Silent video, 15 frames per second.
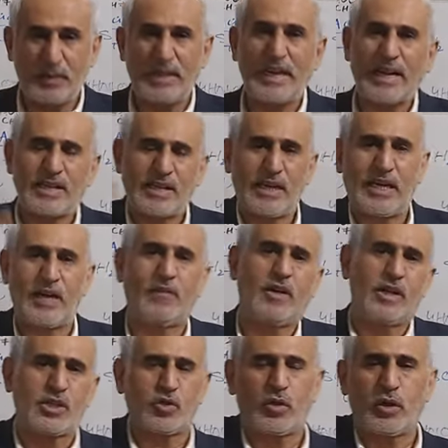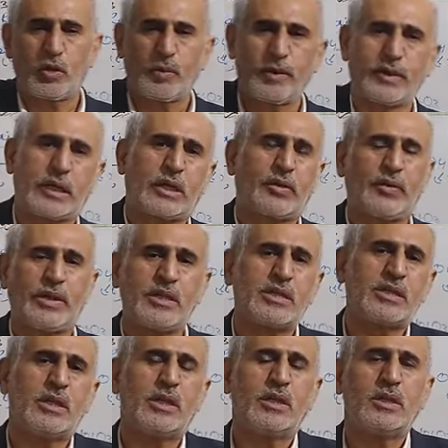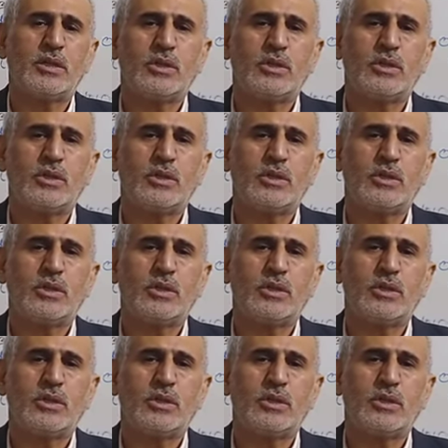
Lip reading: pH level is going to be decreased,